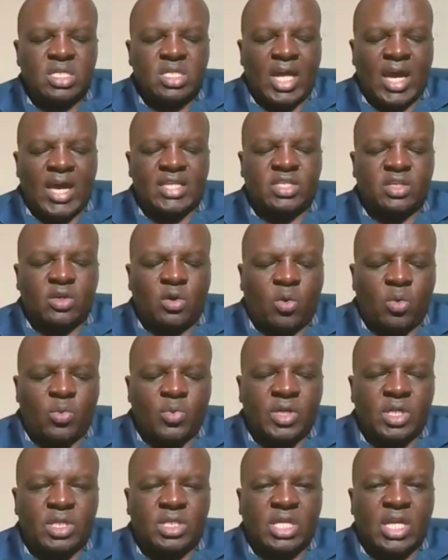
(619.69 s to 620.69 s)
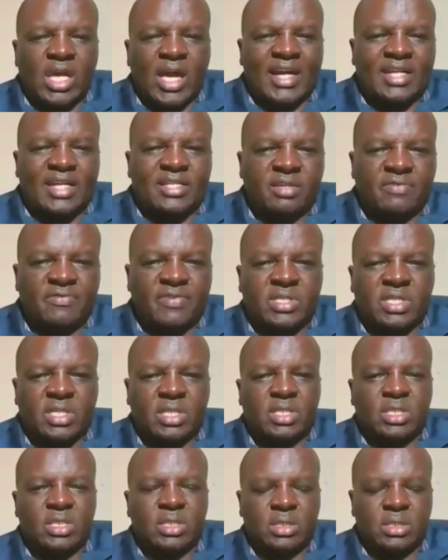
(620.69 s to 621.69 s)
church community
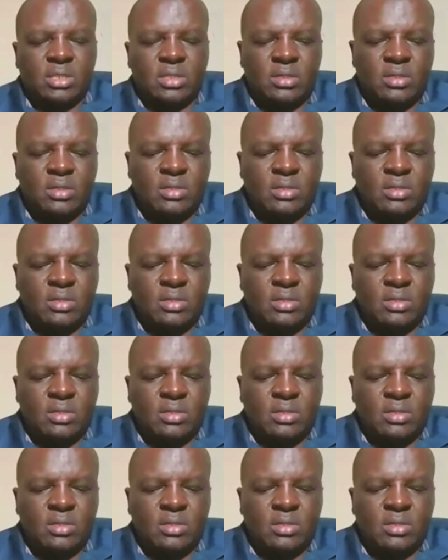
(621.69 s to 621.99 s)
activities.